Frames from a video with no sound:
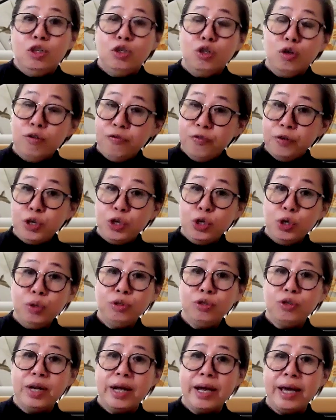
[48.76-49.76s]
So for
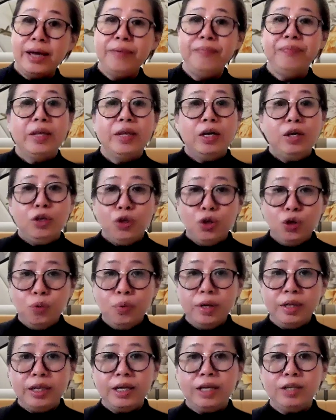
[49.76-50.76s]
you today, you
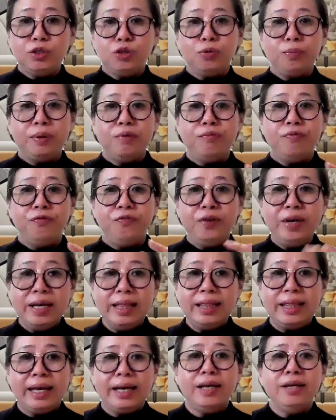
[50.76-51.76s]
will need to be
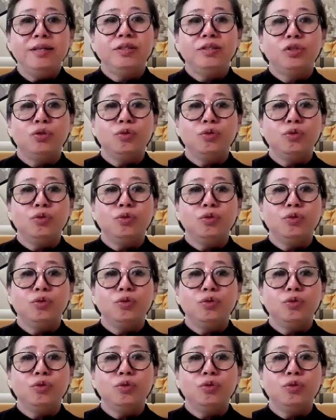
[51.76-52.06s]
willing